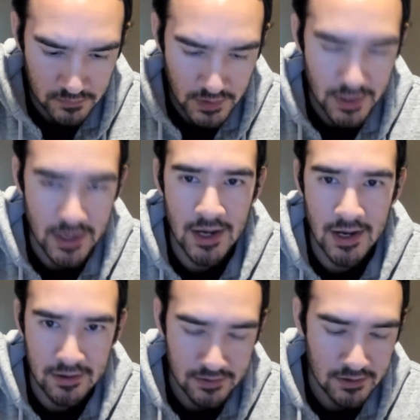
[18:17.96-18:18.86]

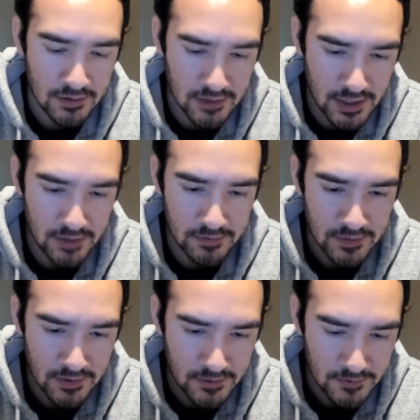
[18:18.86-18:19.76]
Yeah, okay.
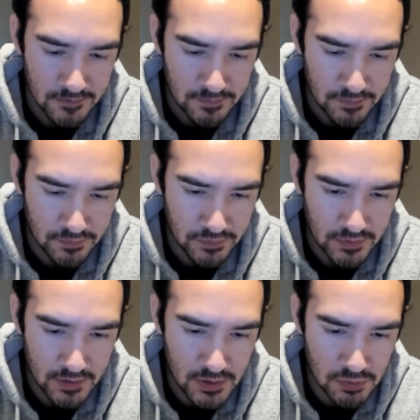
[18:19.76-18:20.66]

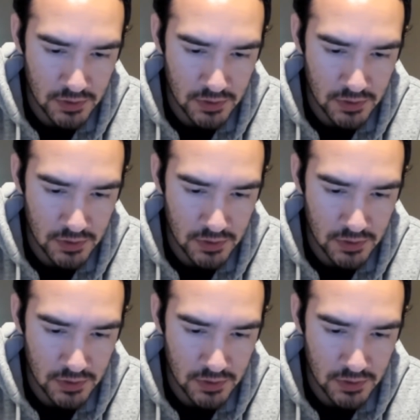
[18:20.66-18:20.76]
This